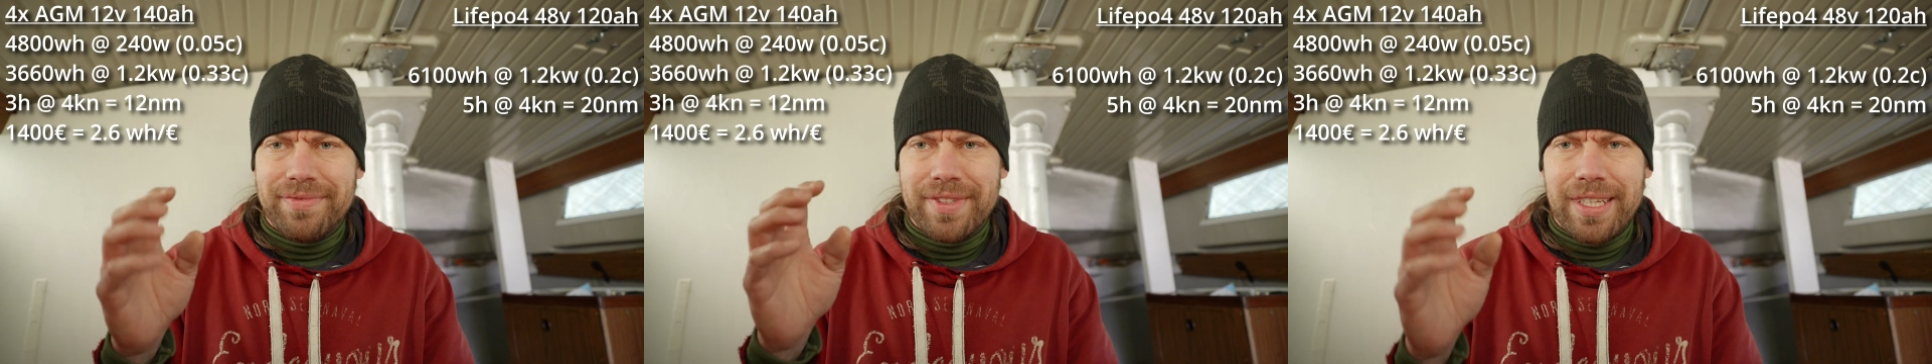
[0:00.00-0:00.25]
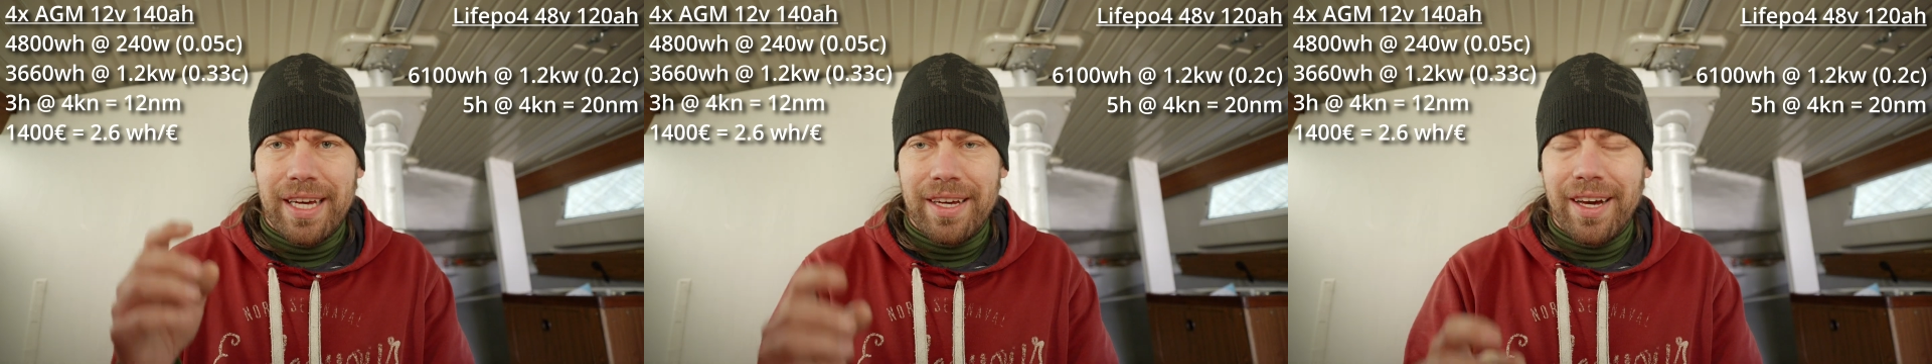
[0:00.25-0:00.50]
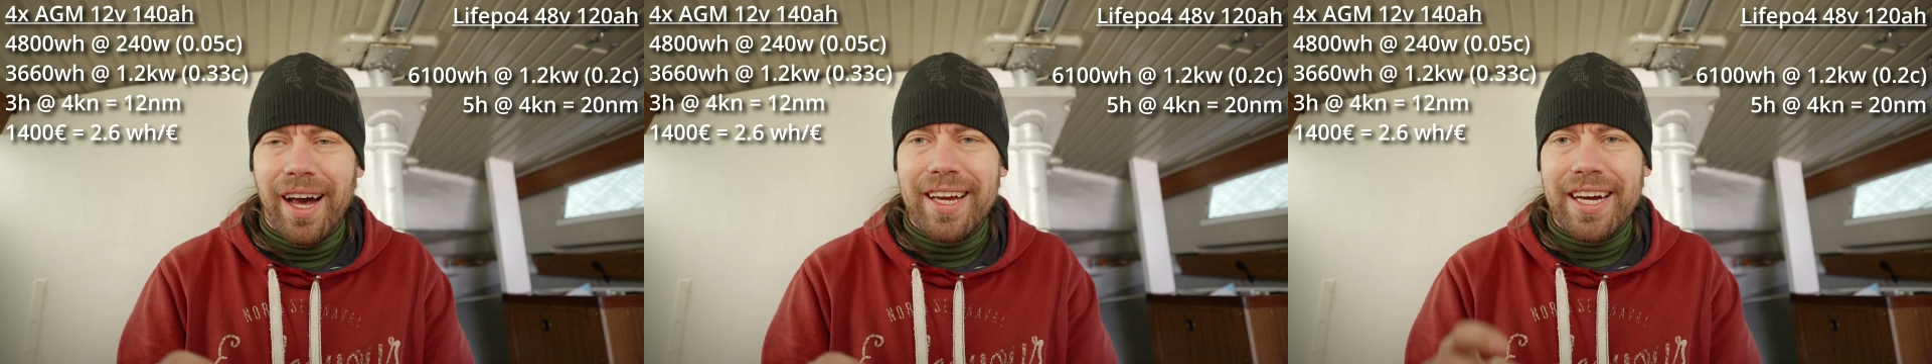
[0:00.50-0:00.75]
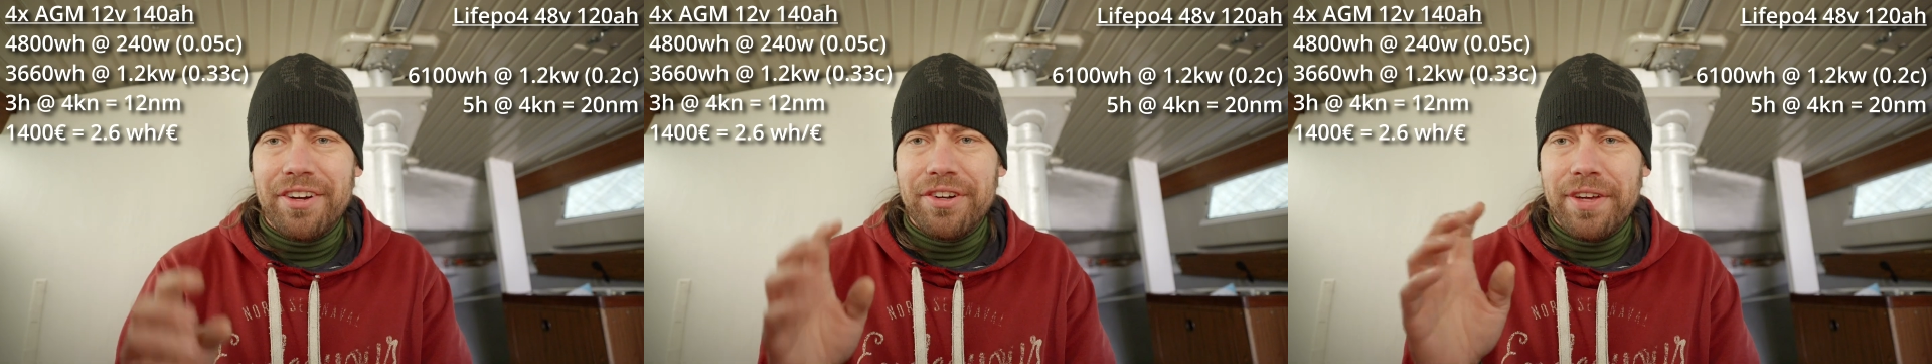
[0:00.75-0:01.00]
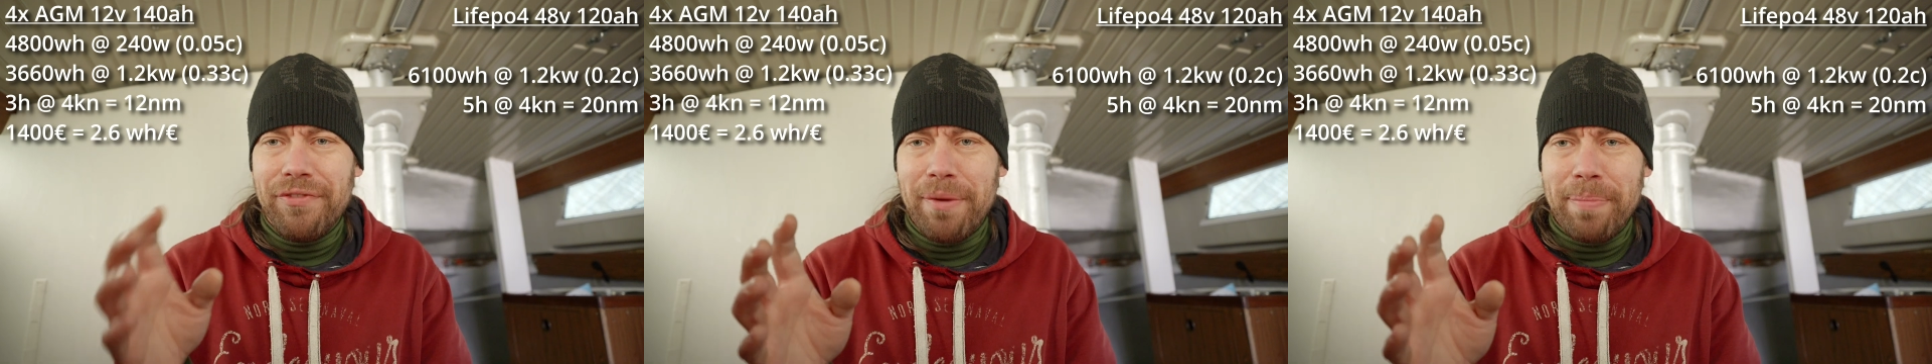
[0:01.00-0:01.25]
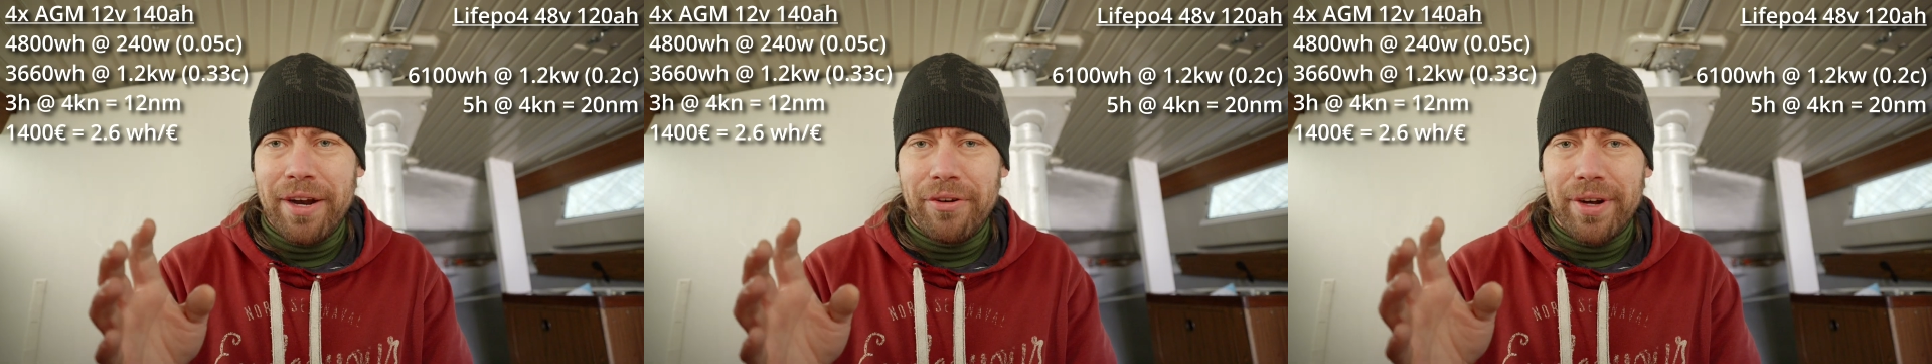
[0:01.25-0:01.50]
yeah, I got a
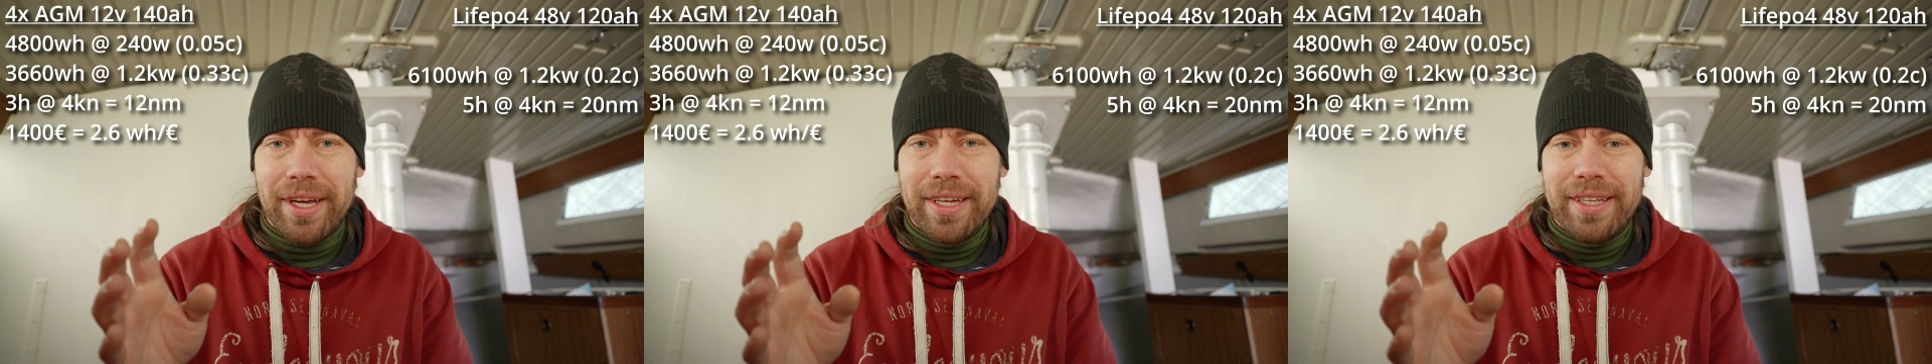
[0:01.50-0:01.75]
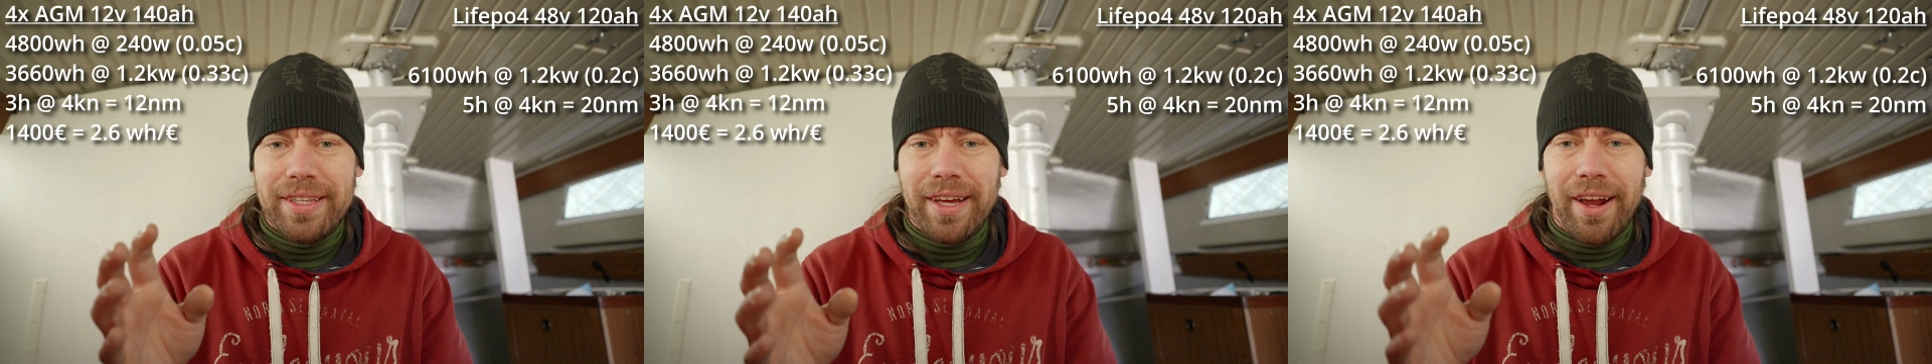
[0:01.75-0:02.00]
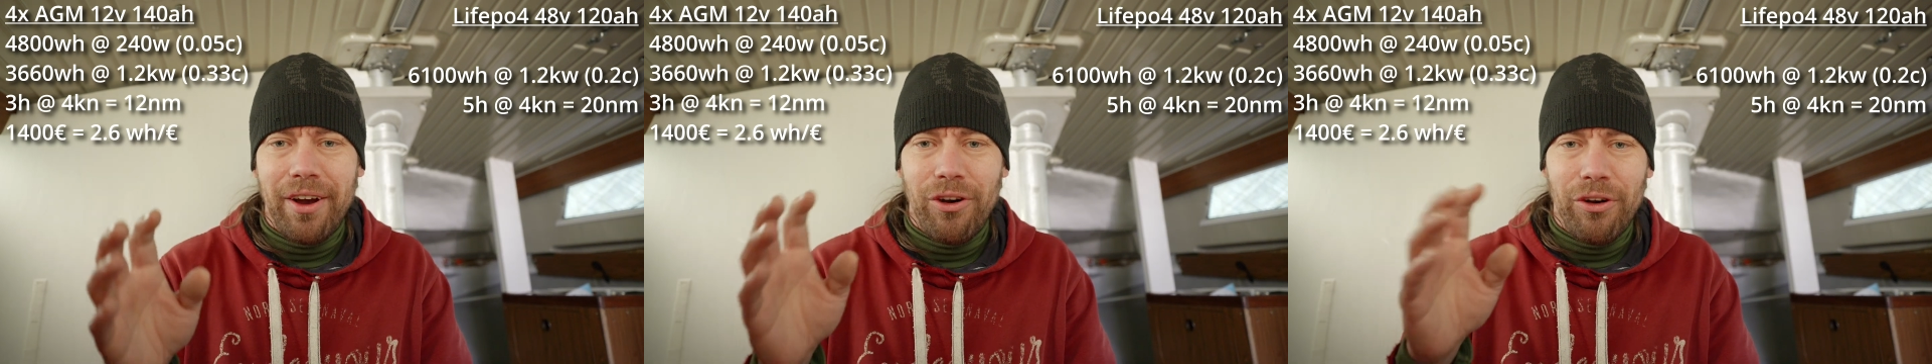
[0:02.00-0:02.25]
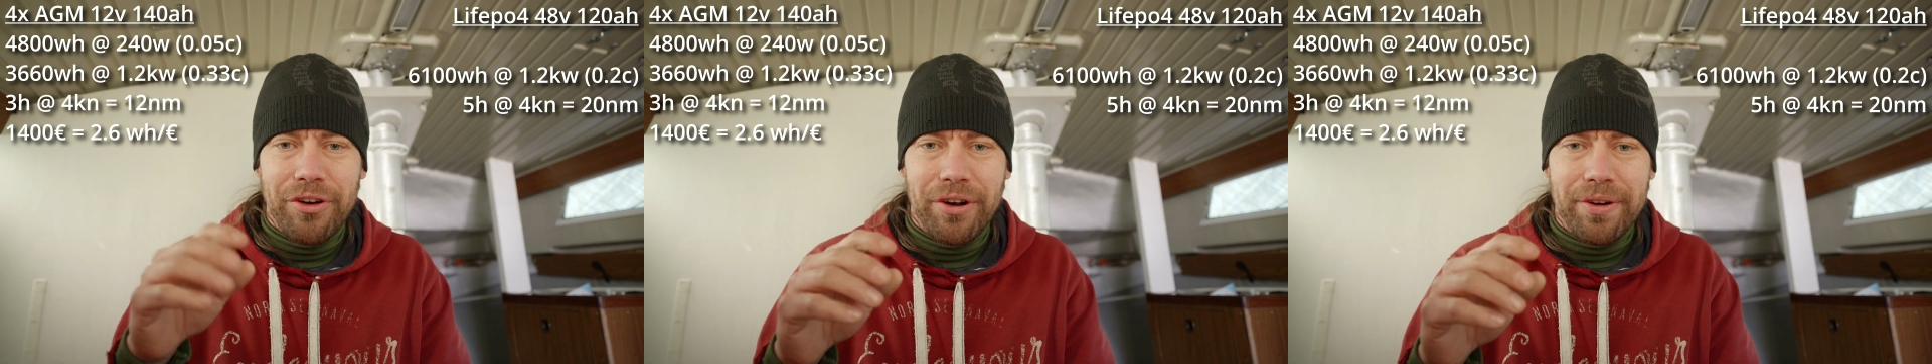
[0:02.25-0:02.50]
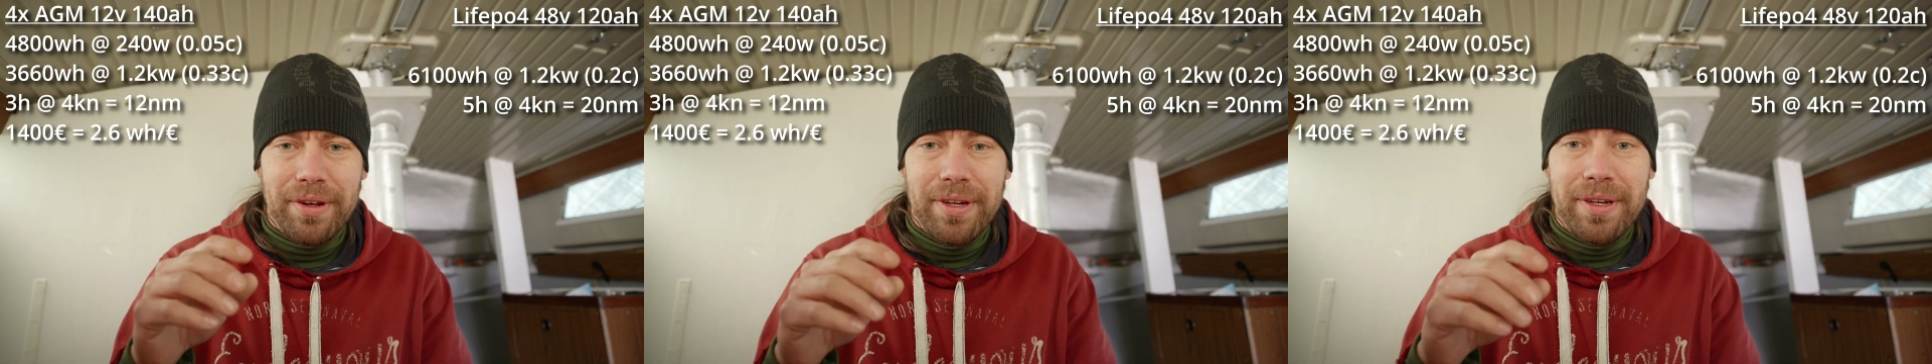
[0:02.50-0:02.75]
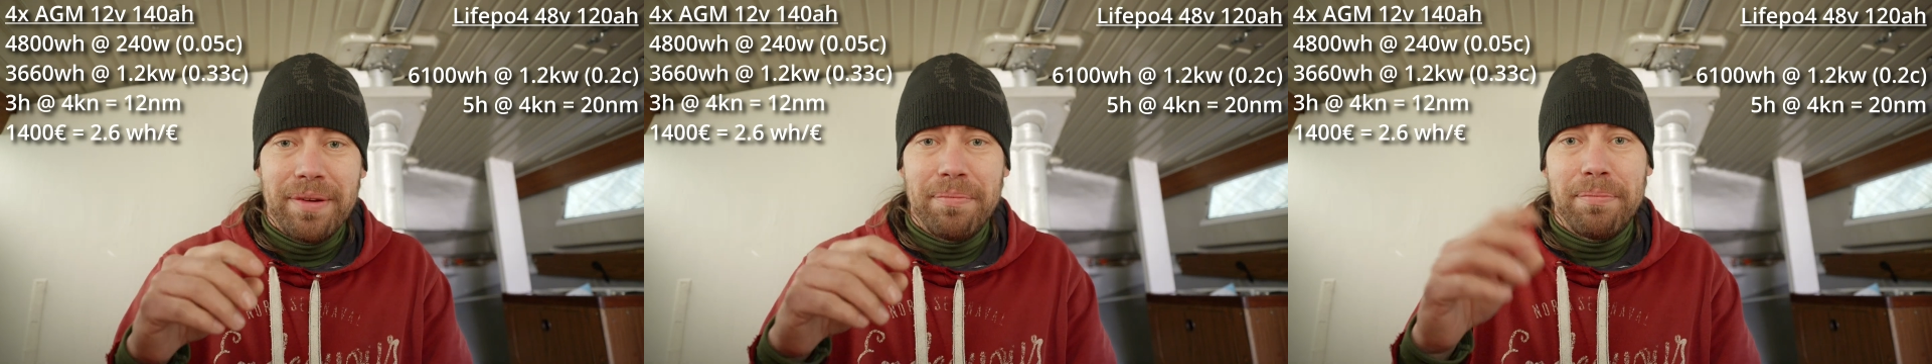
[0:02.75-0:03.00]
different battery that I ordered,
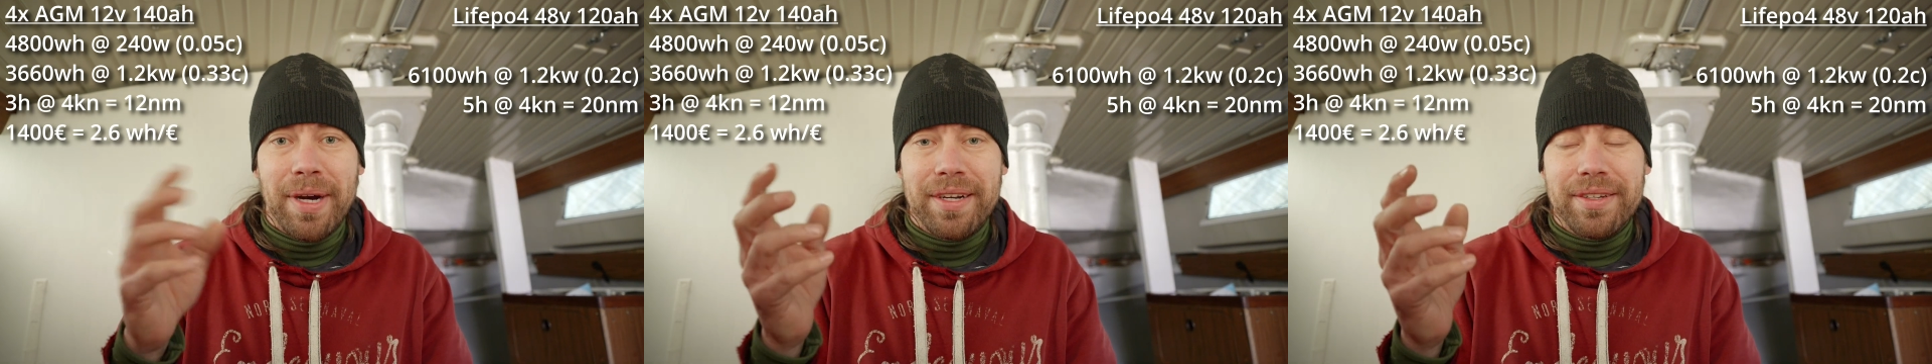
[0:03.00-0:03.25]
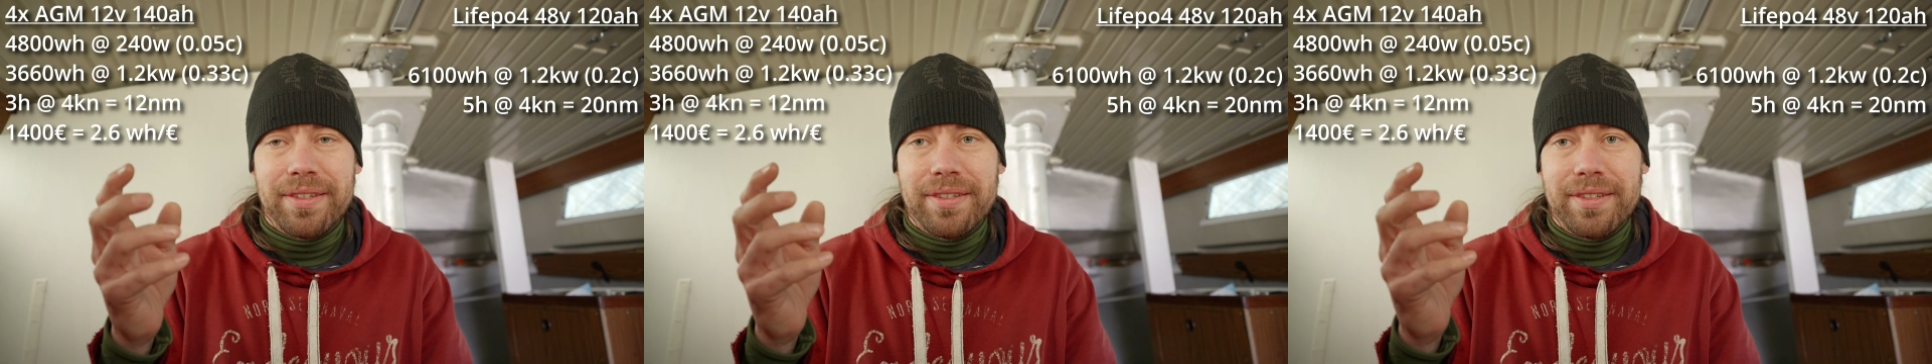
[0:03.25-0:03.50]
but